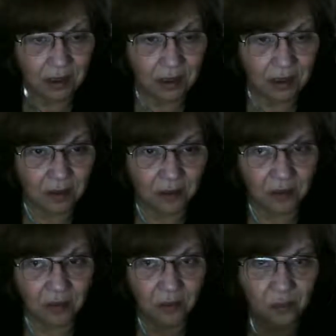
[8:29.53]

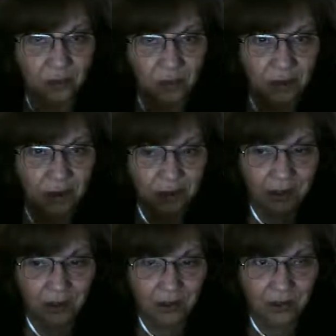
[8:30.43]
When I
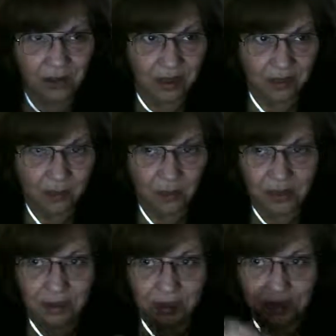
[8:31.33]
go live,
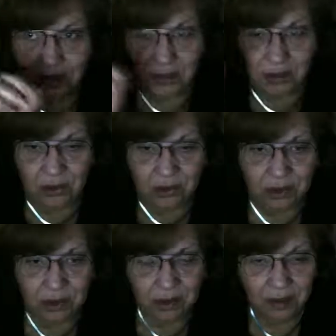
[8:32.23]
please take a
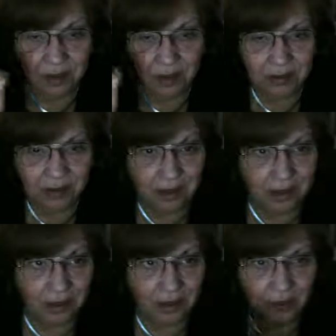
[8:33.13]
look at the
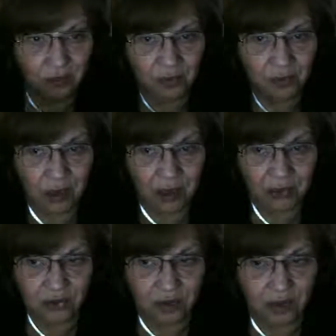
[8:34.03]
heading when you
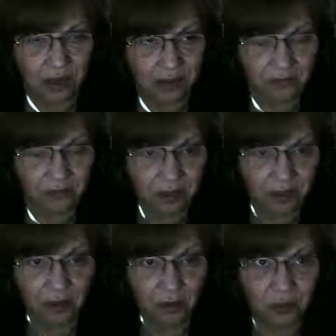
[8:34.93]
watch the live.
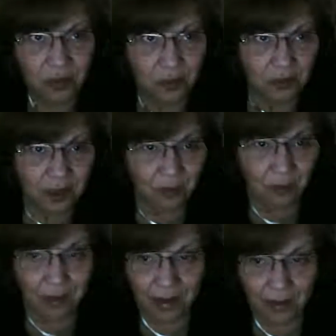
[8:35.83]
People get
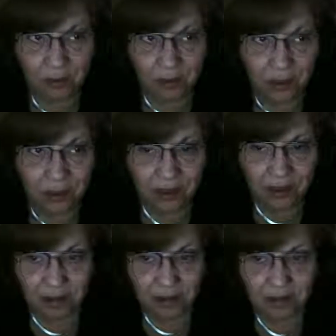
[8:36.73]
mad at me
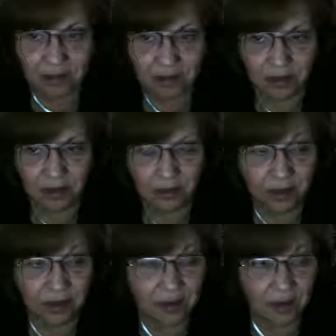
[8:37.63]
because
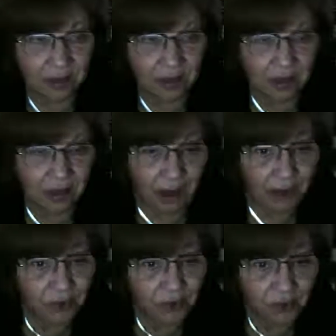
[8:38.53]
they come in
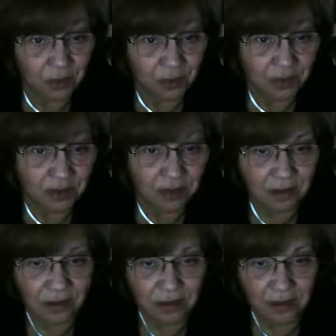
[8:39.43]

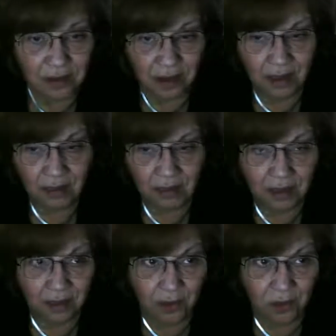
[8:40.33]
afterwards, and
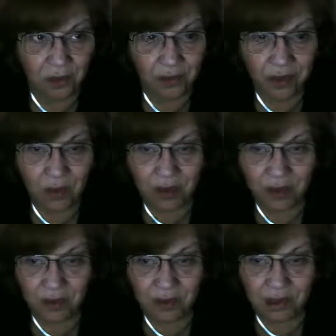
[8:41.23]
then they're wondering
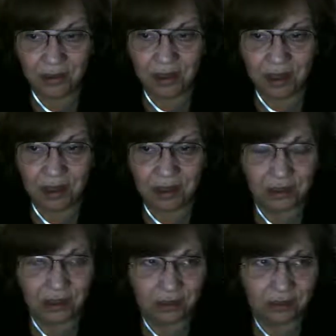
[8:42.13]
why I'm not
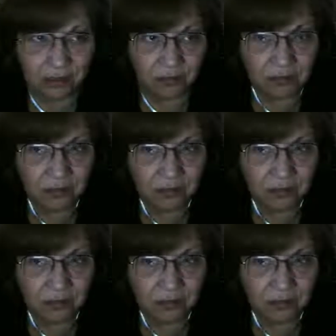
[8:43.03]
talking to them.